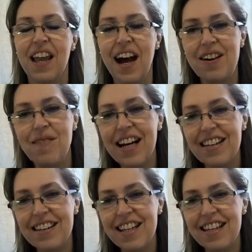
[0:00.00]

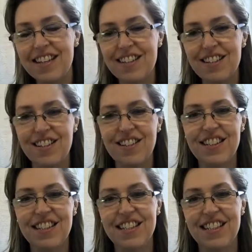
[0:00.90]
I think the
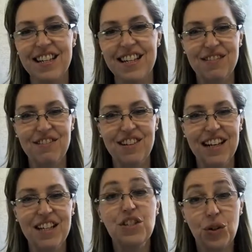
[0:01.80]
students at St Hildas
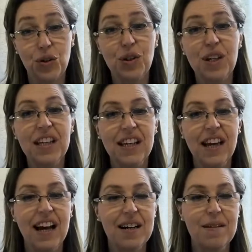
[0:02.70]
really enjoy
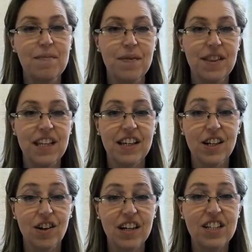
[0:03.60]

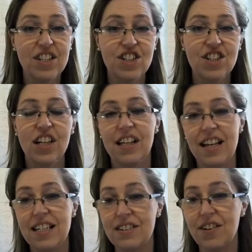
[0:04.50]
the college.
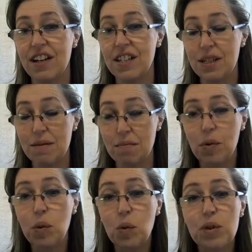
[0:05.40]
It's a very
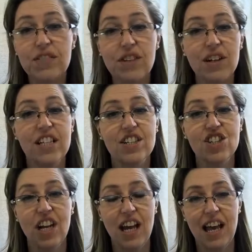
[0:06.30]
supportive
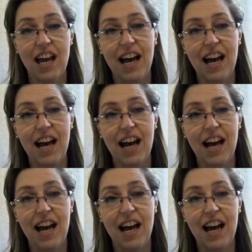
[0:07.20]
college.